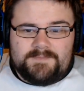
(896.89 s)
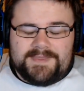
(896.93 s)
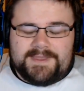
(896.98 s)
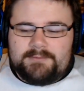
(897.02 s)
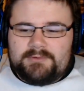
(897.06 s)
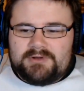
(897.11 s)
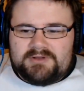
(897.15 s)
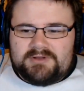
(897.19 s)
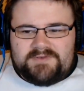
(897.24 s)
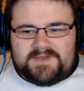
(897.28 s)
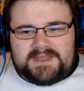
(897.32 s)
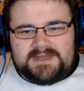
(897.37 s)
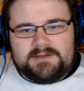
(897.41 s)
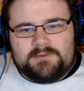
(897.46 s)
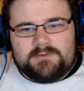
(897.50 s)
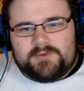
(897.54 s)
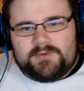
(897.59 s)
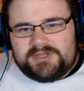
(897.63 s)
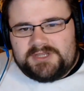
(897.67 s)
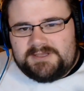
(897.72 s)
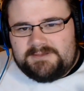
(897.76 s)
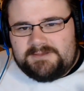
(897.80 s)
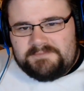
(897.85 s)
I want to find out
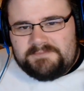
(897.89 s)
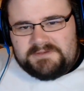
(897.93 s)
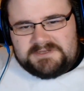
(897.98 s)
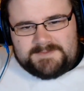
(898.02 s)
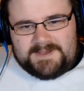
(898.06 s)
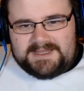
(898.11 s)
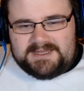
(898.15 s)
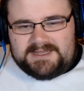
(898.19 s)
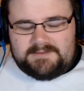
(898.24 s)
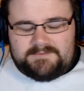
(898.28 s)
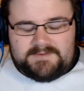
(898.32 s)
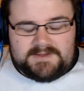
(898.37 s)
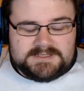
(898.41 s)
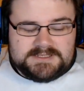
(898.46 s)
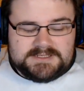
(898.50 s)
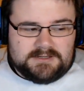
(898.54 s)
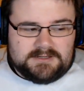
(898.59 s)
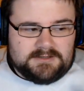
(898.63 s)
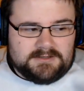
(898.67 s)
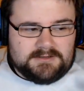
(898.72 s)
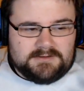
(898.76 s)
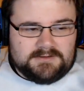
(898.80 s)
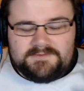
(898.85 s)
what the perspective is
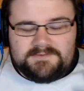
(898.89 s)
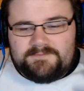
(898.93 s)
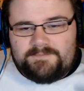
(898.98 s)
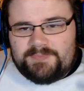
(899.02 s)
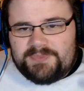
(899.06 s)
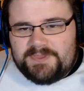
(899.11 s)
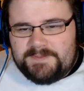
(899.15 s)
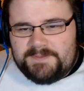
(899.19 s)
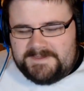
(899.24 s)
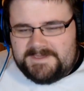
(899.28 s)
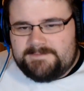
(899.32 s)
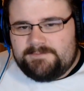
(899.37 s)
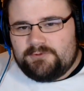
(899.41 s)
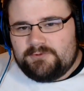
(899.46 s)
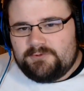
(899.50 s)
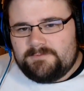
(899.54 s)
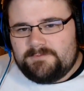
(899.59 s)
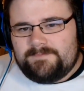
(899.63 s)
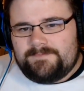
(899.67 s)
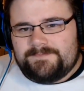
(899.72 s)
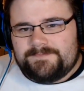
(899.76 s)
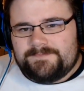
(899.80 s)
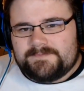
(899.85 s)
of the people,
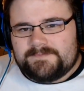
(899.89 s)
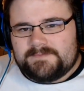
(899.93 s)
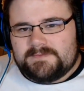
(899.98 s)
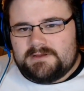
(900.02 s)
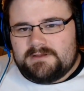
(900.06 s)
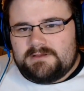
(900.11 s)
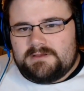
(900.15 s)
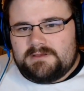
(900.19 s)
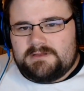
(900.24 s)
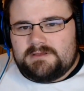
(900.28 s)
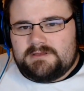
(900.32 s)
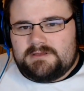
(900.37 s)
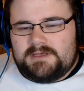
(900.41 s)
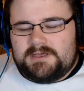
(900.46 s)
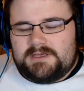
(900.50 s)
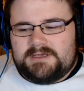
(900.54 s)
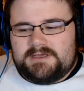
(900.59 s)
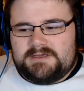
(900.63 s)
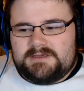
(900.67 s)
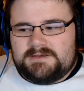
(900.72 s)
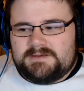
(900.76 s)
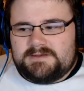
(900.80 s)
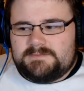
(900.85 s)

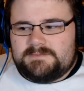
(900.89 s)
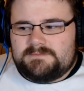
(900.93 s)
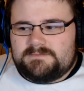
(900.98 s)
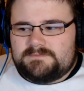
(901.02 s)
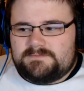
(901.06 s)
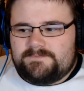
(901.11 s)
because um,